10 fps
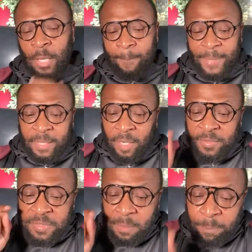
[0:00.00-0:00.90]

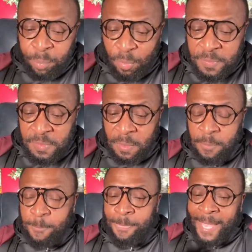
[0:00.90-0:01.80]
Because the
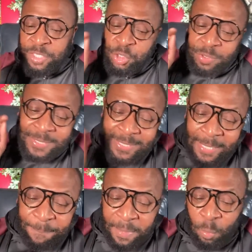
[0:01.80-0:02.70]
person that you're
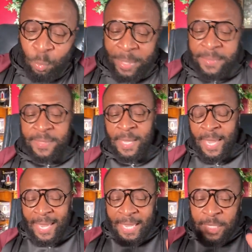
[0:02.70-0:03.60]
sleeping with
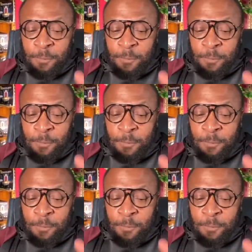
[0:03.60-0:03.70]
is